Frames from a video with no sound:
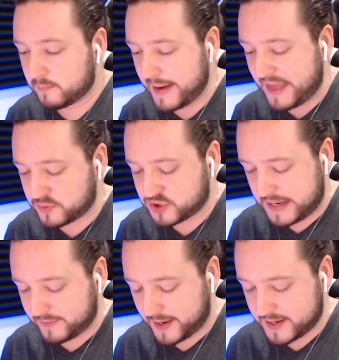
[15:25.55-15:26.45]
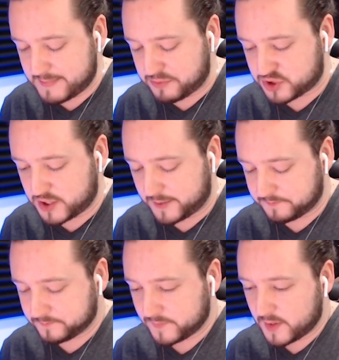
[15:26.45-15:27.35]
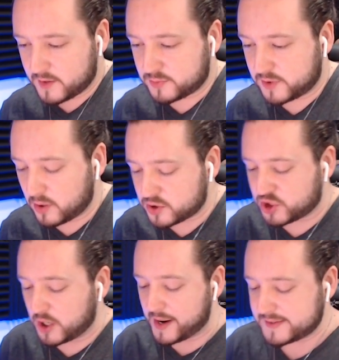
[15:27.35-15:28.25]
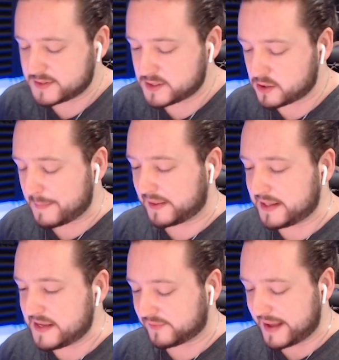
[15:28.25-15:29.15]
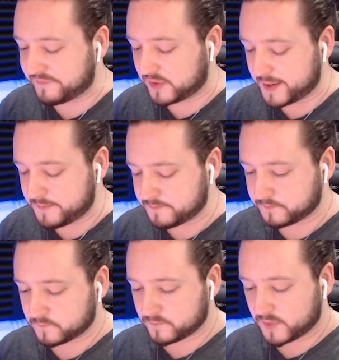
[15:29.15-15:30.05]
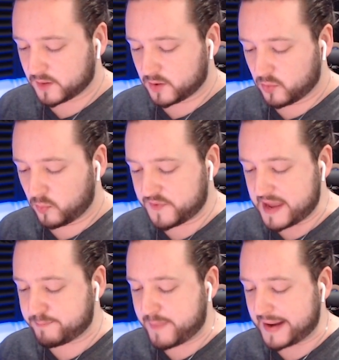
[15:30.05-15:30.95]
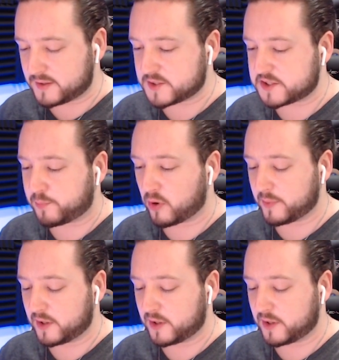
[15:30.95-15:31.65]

Math with Shane, guys. Math with Shane. So we're going to go Giant here, I believe, left lane with a Bandit to support.